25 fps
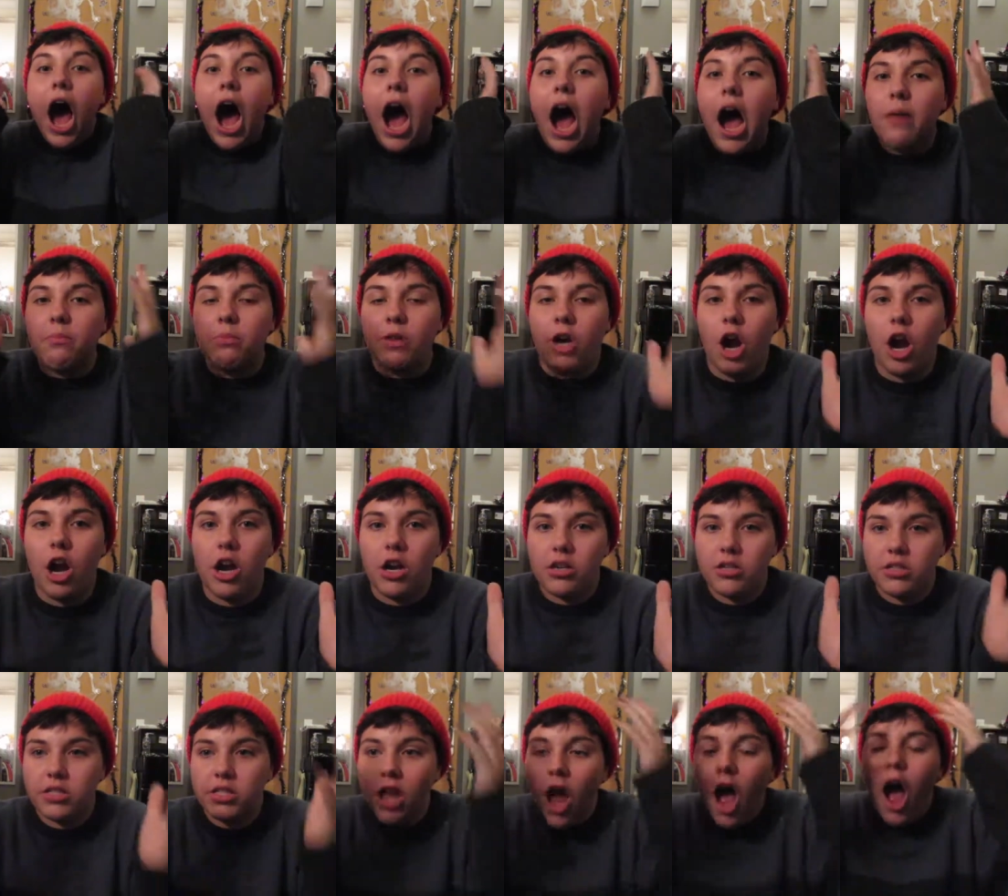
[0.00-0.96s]
I'm
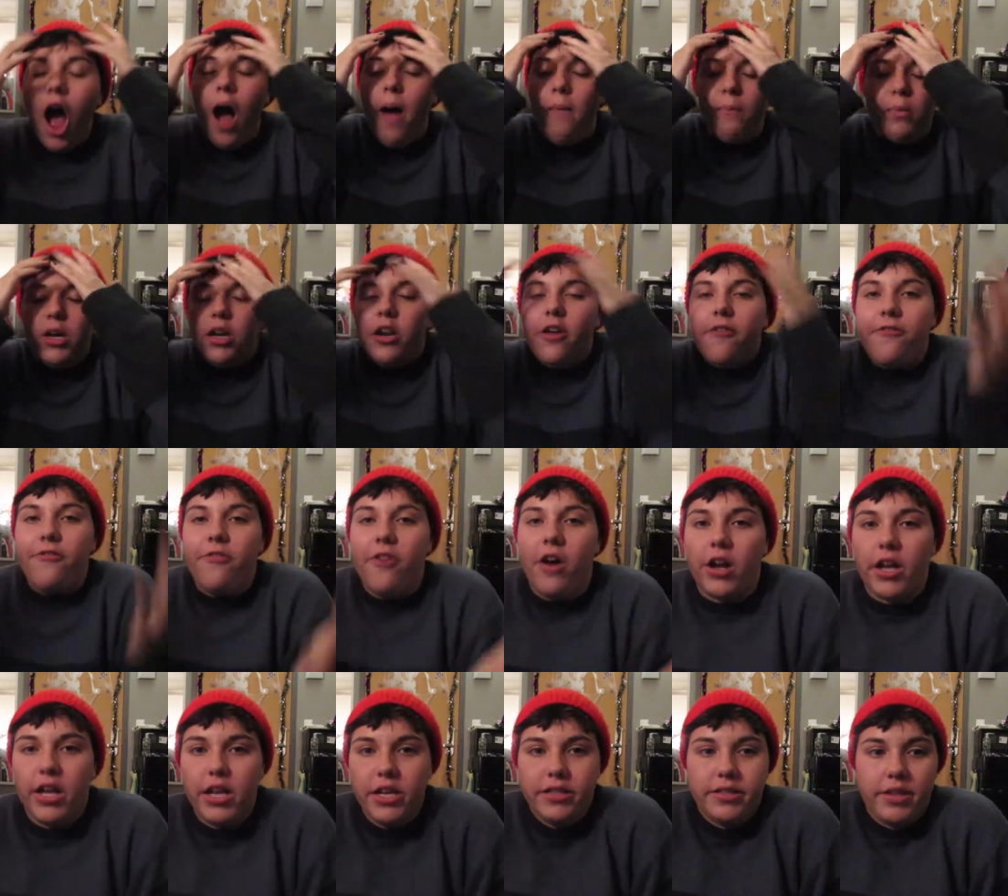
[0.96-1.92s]
cursed. I'm gonna
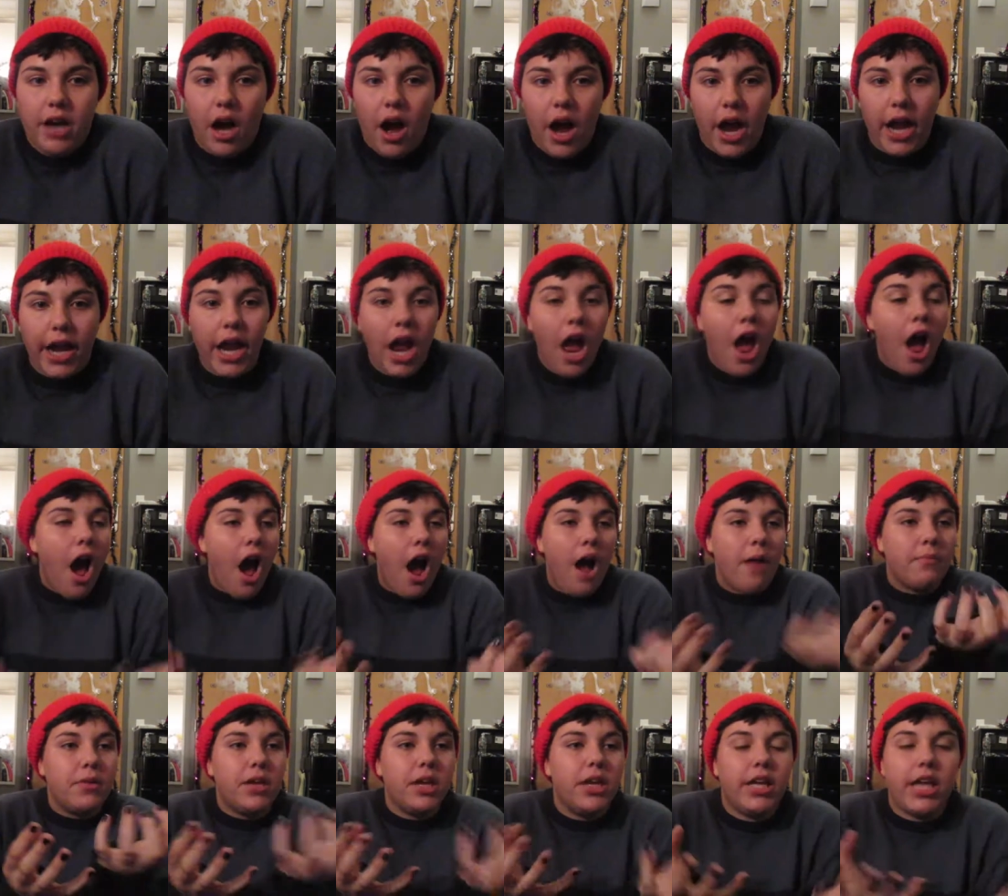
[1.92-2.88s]
fucking die.
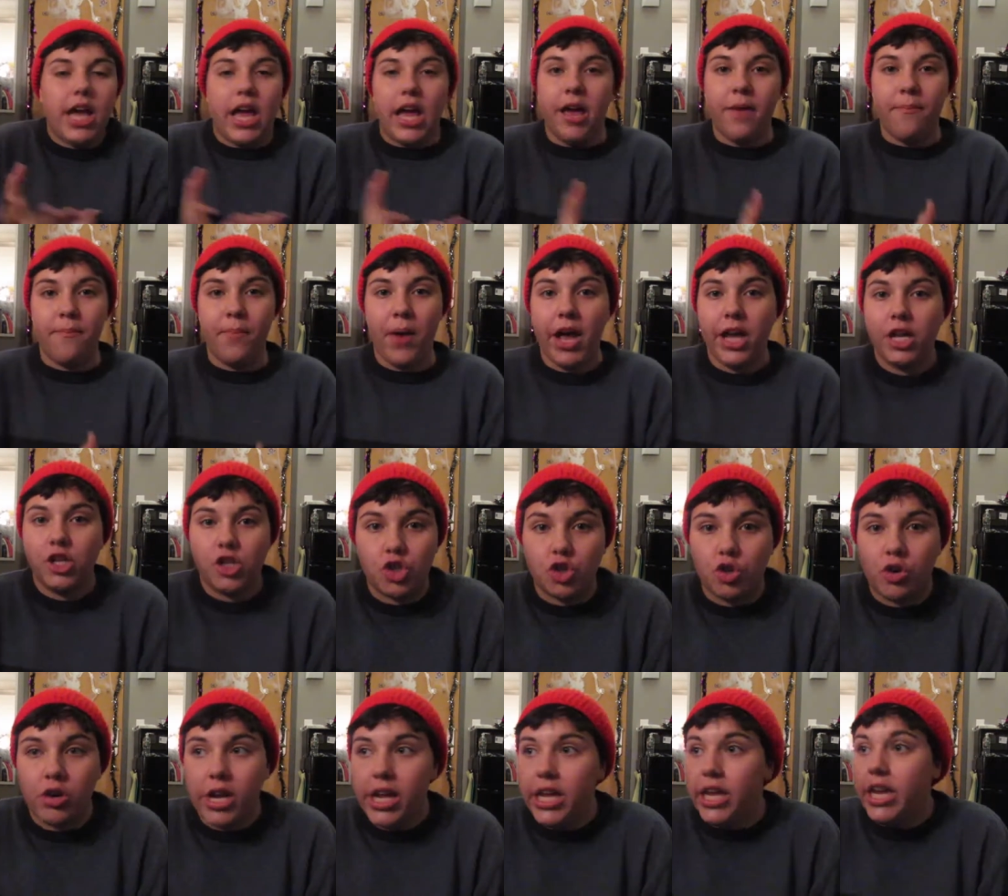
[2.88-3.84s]
I'm gonna get hit by a
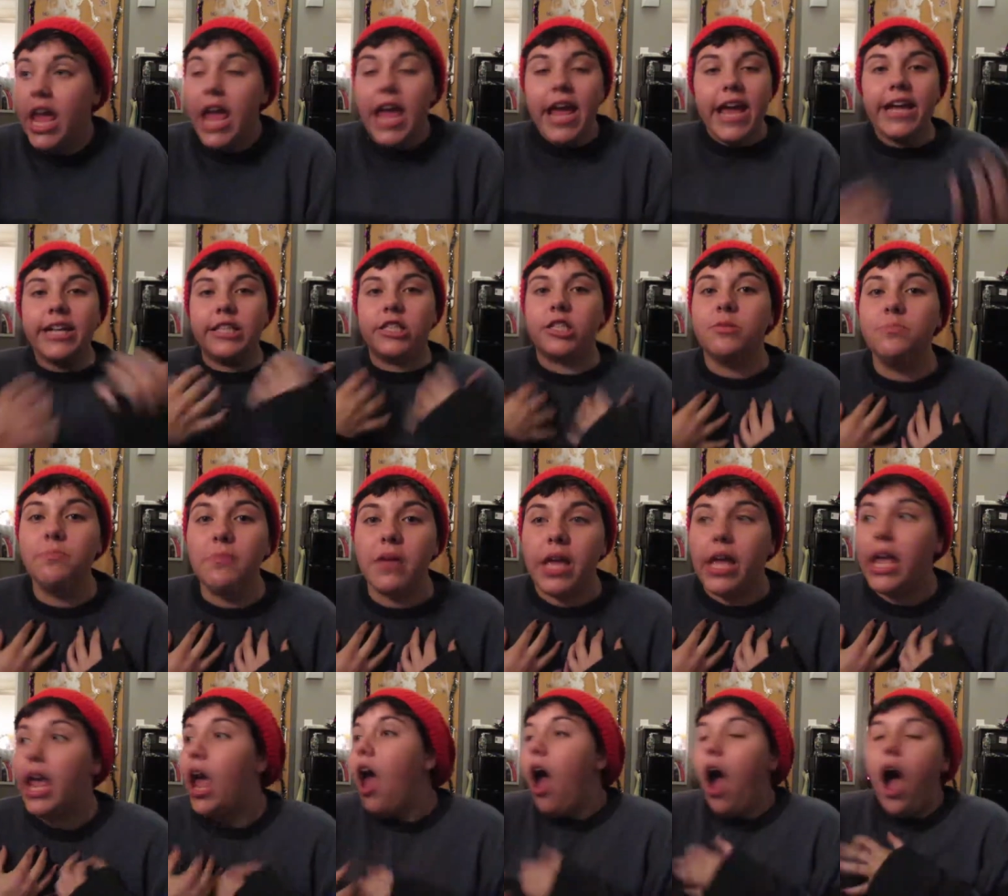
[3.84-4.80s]
train. It's
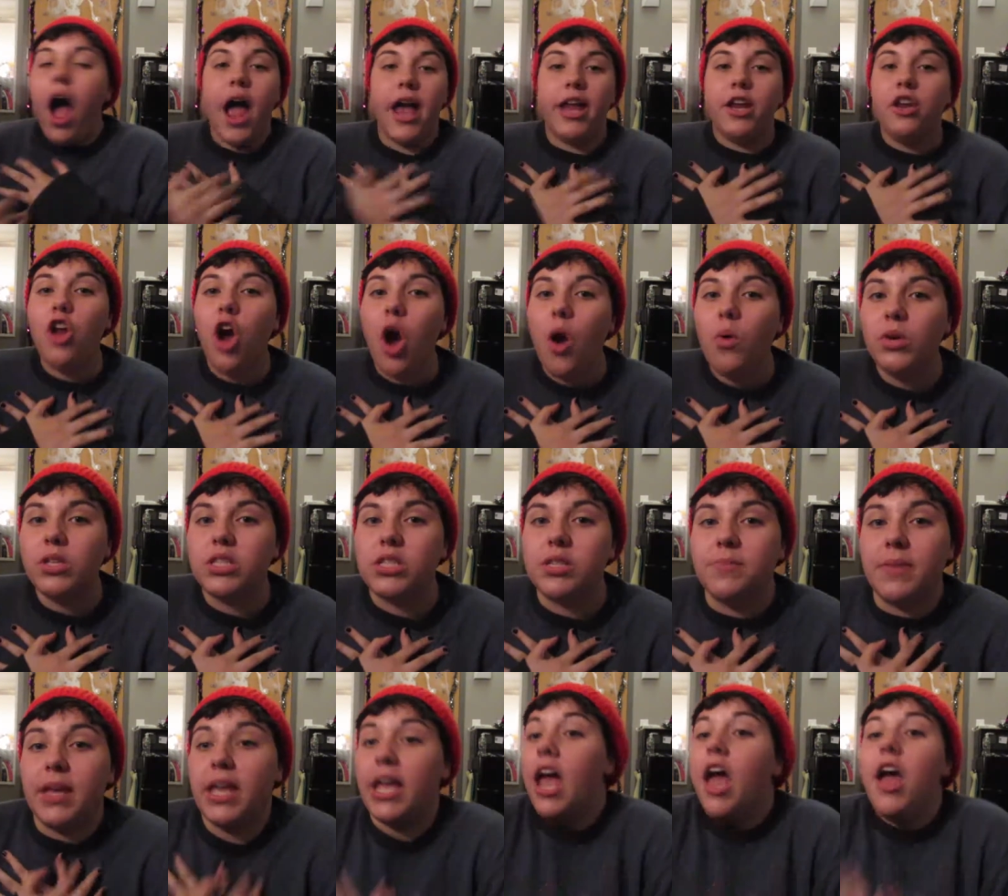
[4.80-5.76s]
me. I know it's
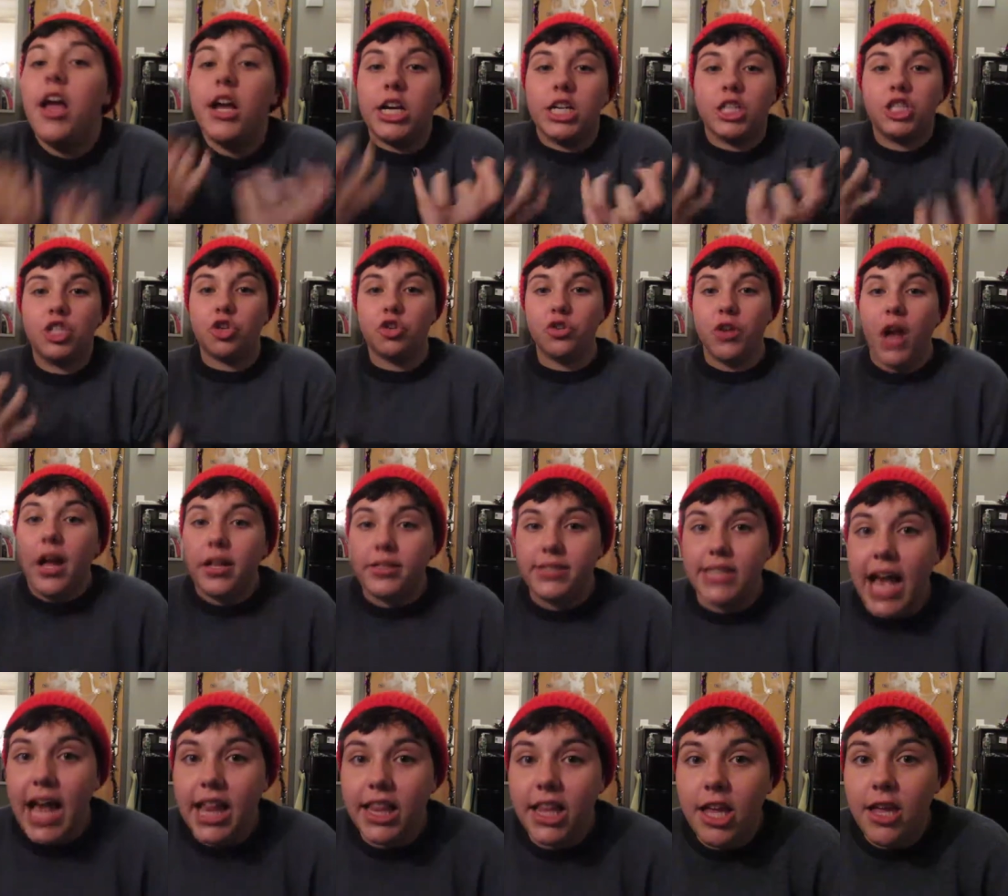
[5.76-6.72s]
me. Cause you're not
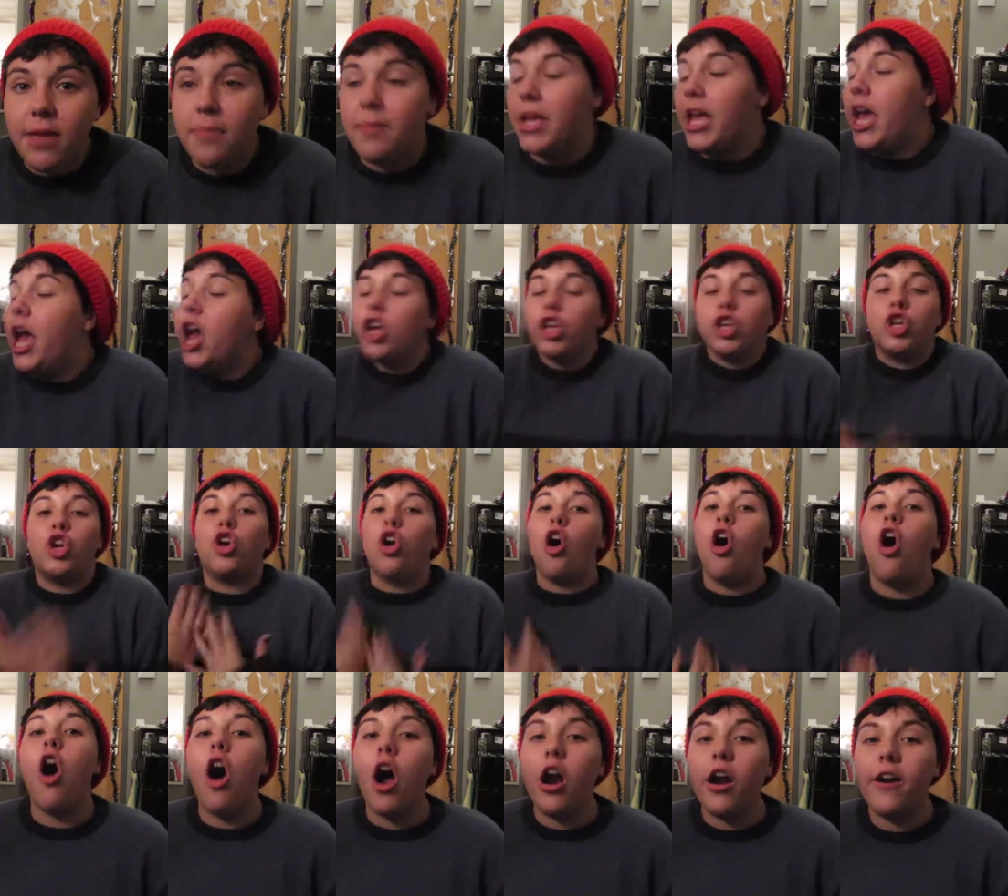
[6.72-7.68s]
telling me. You're
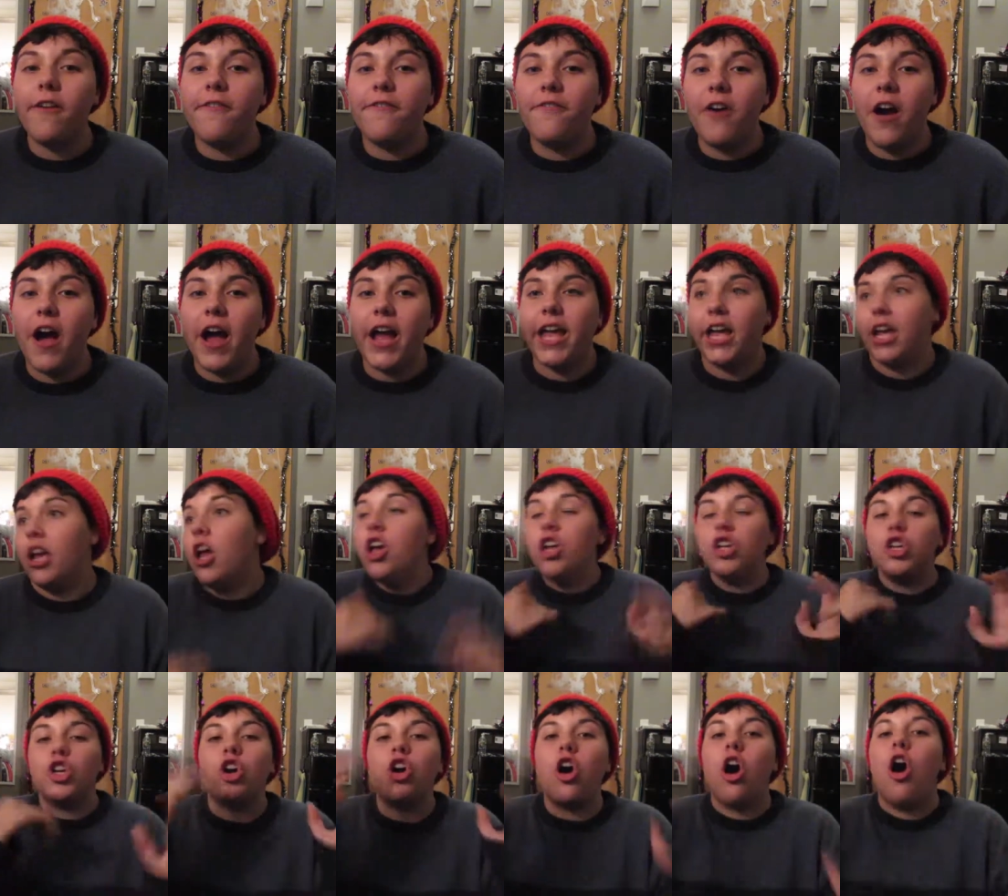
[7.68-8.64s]
horrifying.
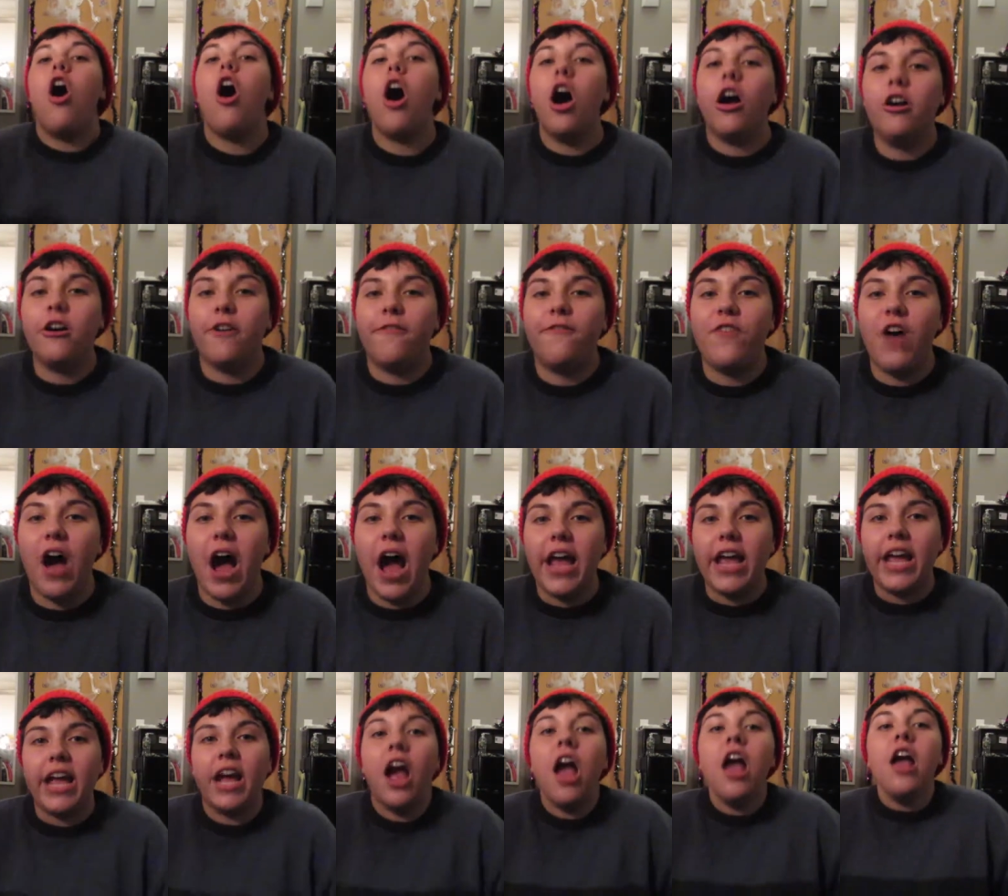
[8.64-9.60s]
You're
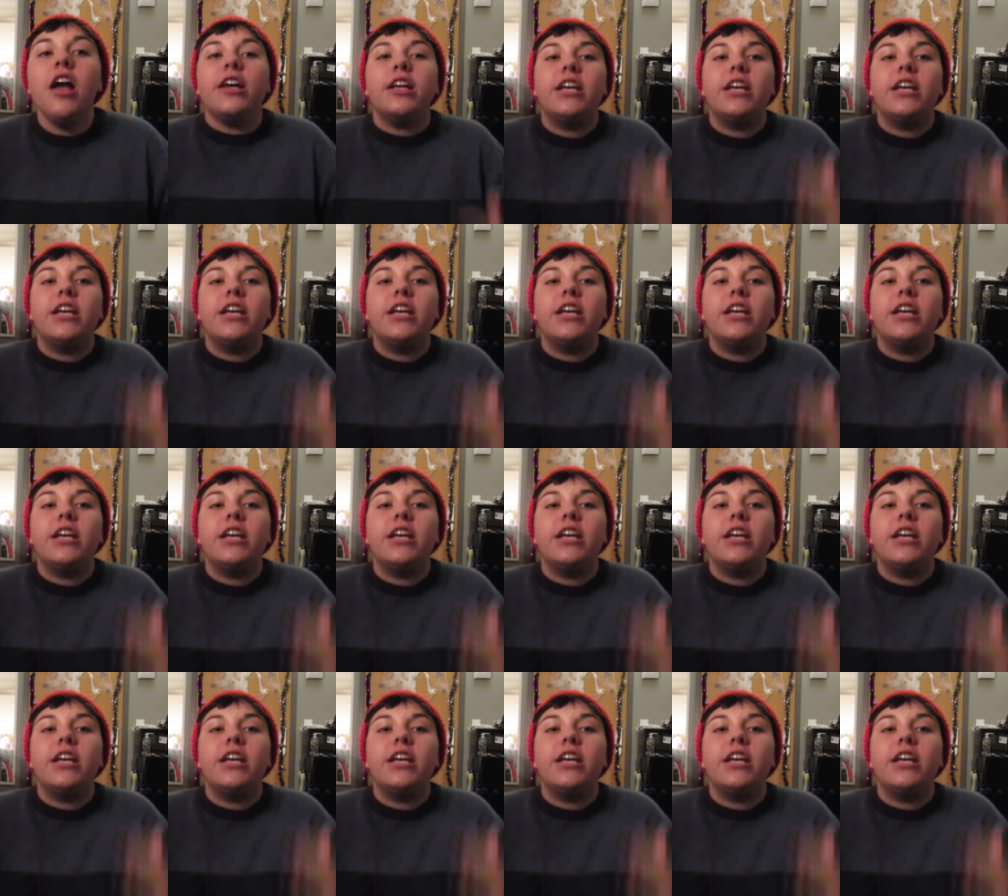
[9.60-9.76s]
horrifying.